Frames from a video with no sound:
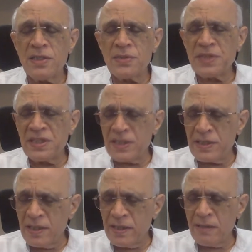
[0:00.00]
you can get
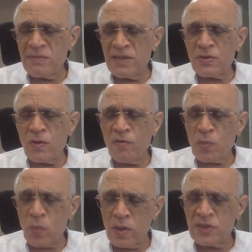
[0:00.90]
a little bit of
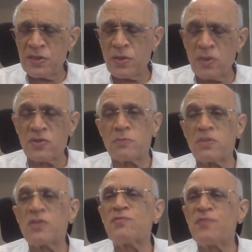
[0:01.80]
quality also,
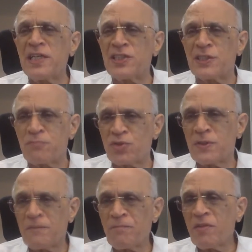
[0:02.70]
because
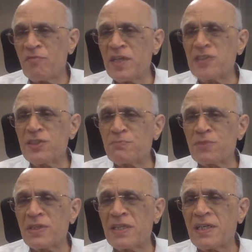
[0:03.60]
friendships
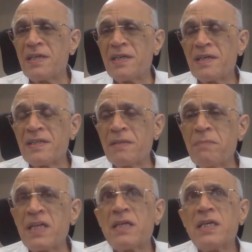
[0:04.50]
are there,
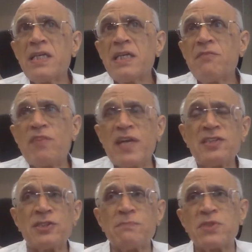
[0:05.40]
but
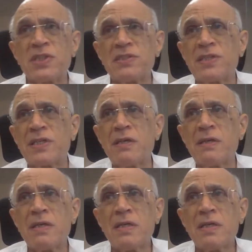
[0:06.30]
friendships, etc.,